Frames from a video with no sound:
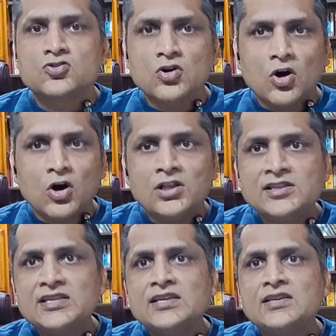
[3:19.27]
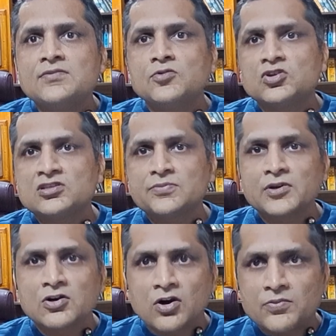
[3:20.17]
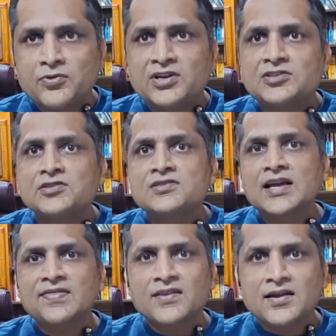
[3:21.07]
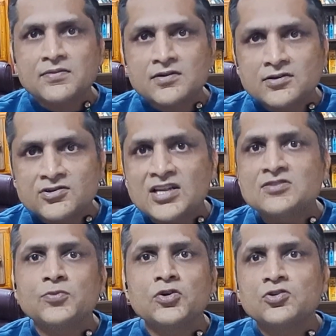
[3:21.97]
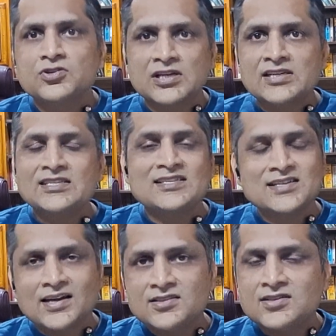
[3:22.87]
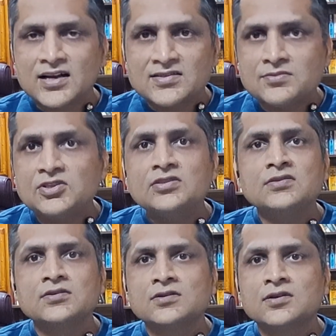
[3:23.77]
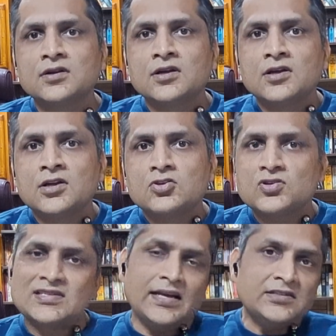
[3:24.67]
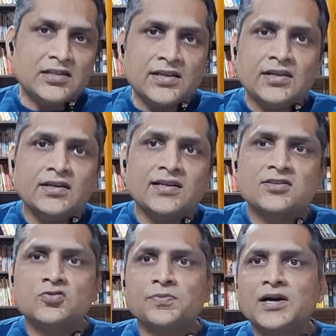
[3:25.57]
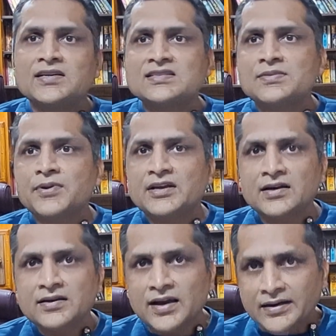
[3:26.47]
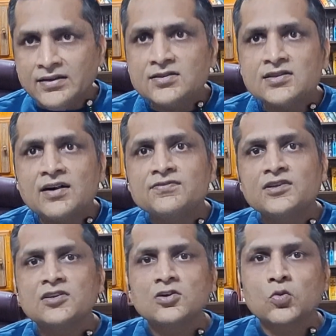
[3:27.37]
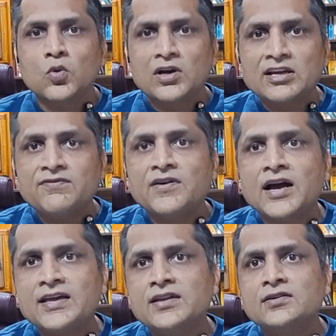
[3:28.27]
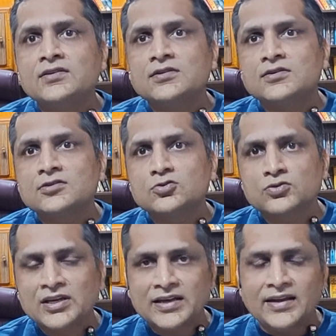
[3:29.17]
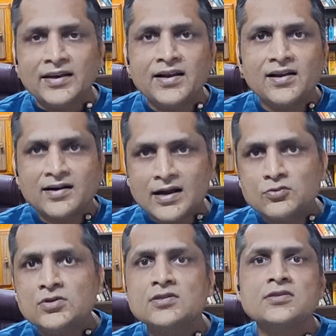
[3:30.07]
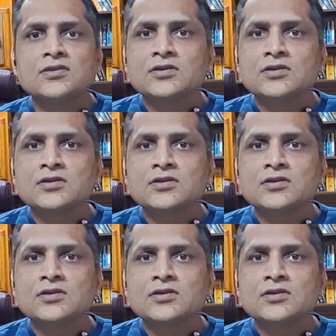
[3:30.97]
So all the municipal corporations and their transport utilities are its customers. So essentially, it has to participate in tenders after qualifying through the technical rounds.